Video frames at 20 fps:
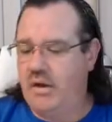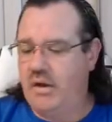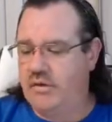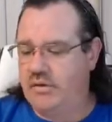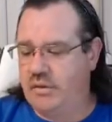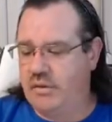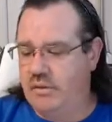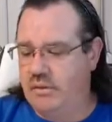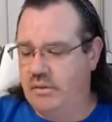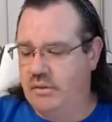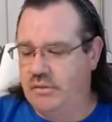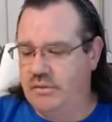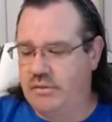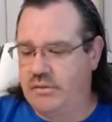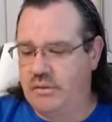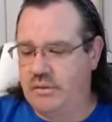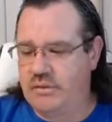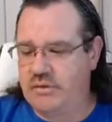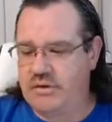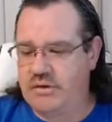
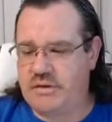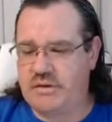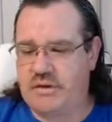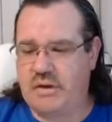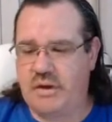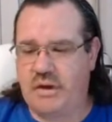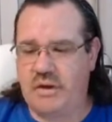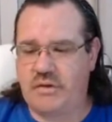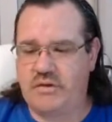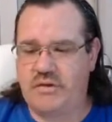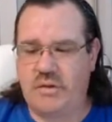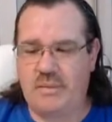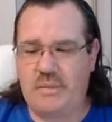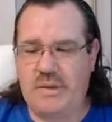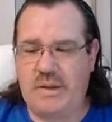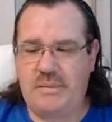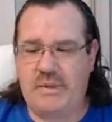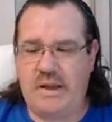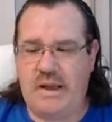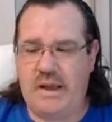So just trim
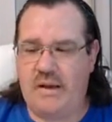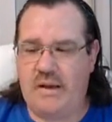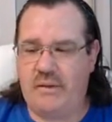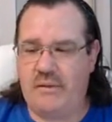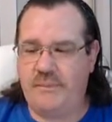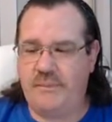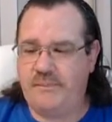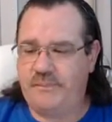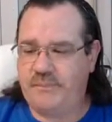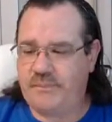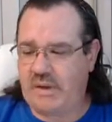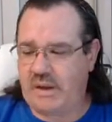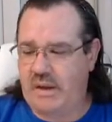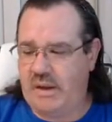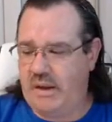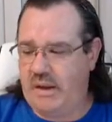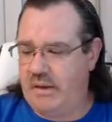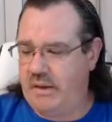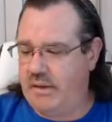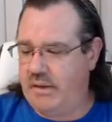them down,
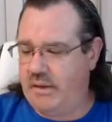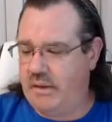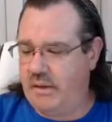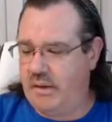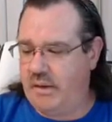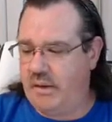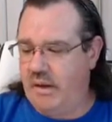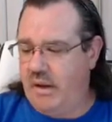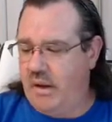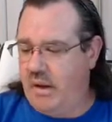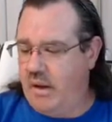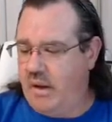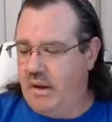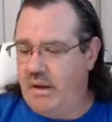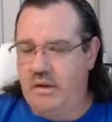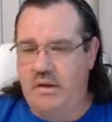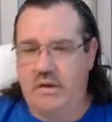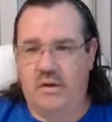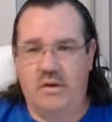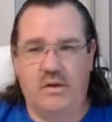and then
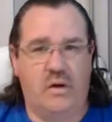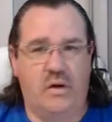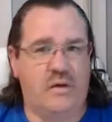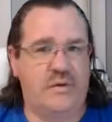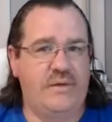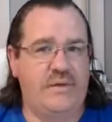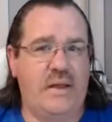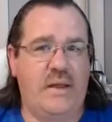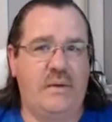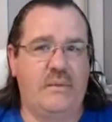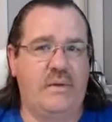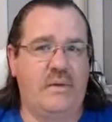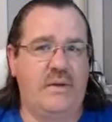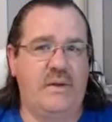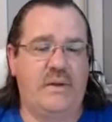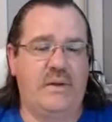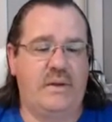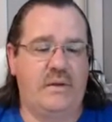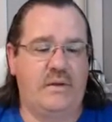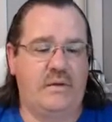you're all set
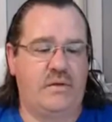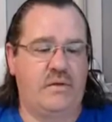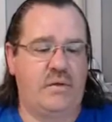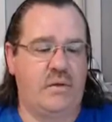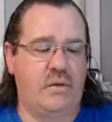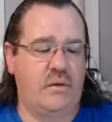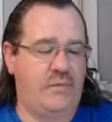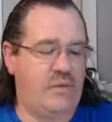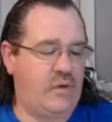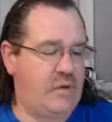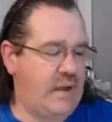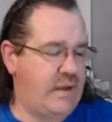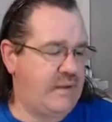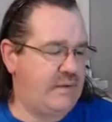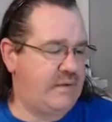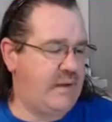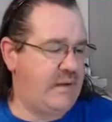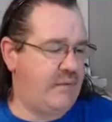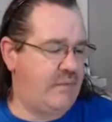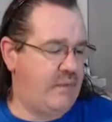with it. So if you
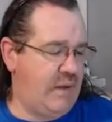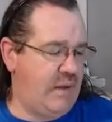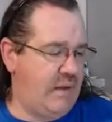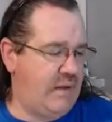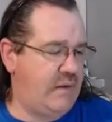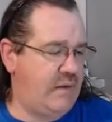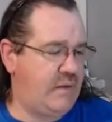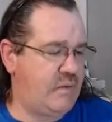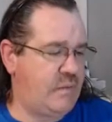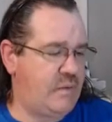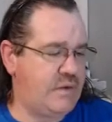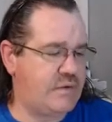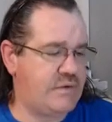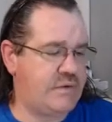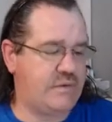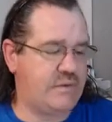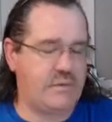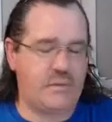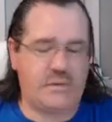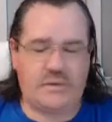guys have any
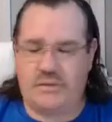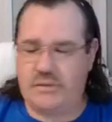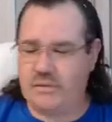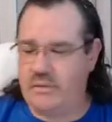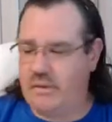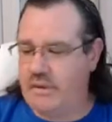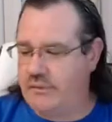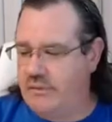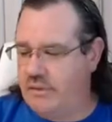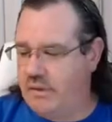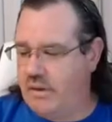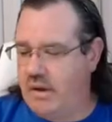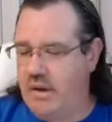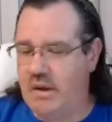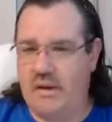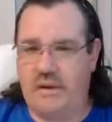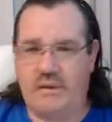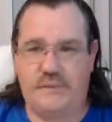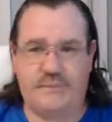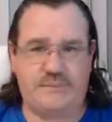questions whatsoever
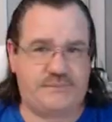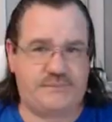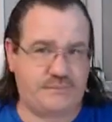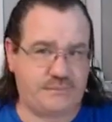on